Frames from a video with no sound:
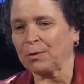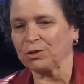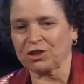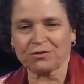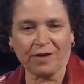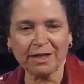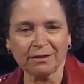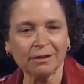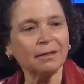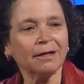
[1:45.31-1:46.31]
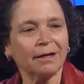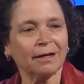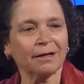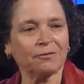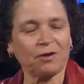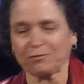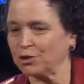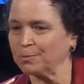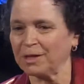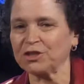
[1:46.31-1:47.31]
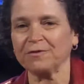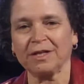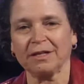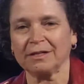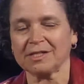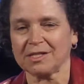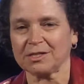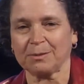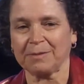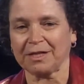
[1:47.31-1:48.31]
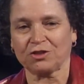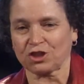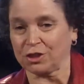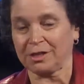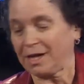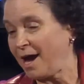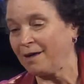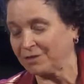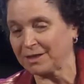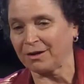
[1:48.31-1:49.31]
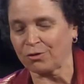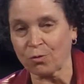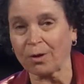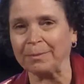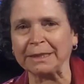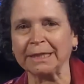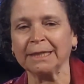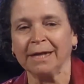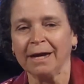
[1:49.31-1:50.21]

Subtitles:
which is vital, if you have too much of it in a system that shouldn't have it there normally,